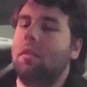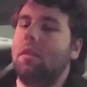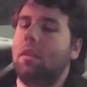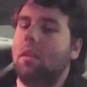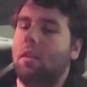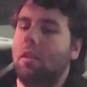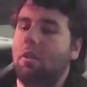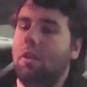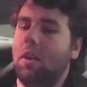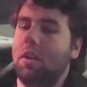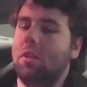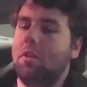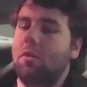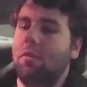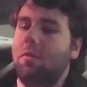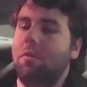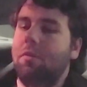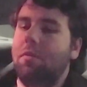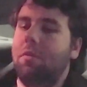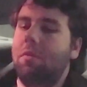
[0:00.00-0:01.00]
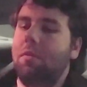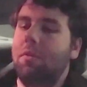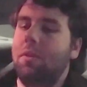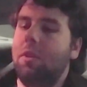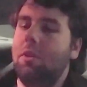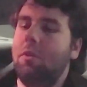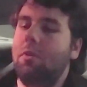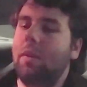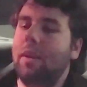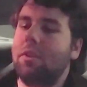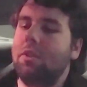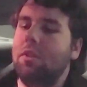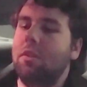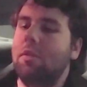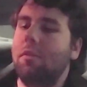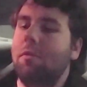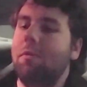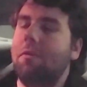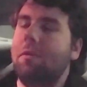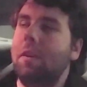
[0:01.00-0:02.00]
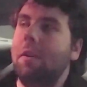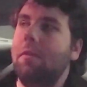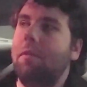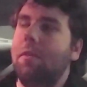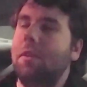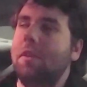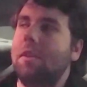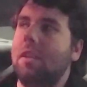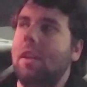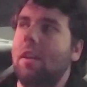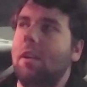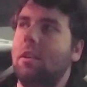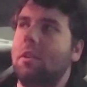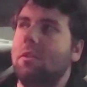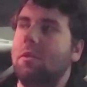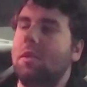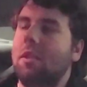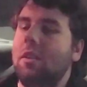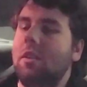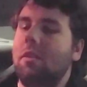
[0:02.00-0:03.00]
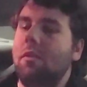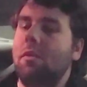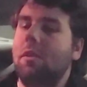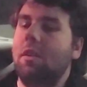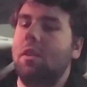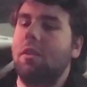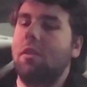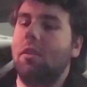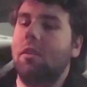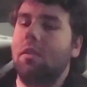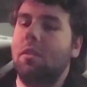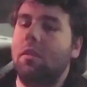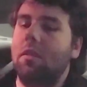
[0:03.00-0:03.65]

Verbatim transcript: the claustro you actually do feel for these characters as they're in their